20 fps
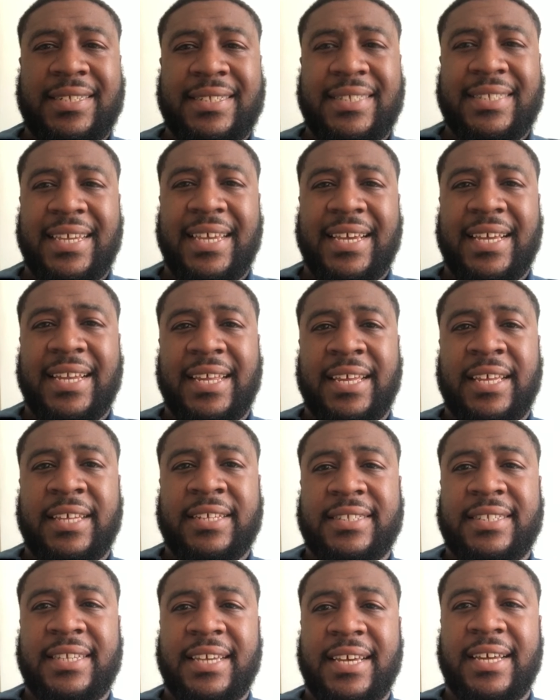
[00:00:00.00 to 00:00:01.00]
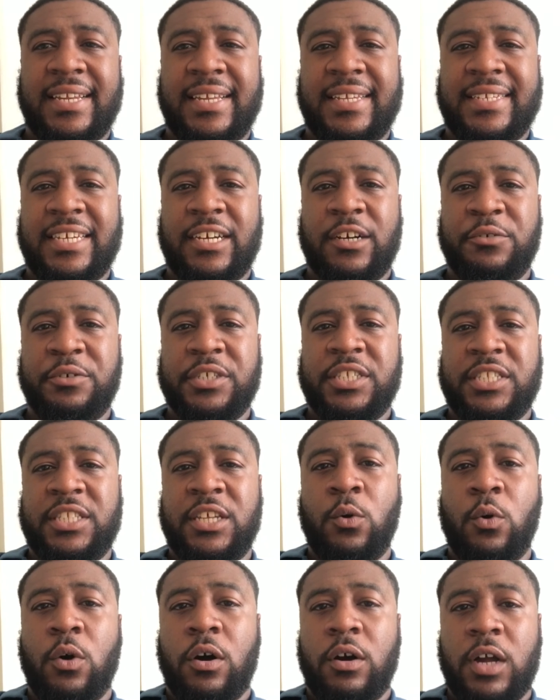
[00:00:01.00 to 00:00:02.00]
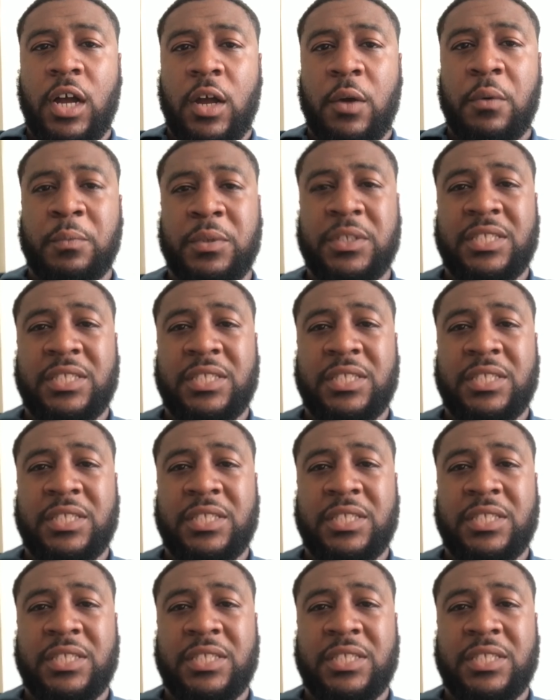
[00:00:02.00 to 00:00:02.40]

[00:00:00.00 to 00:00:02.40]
in Tierney. Tierney deal is still ongoing.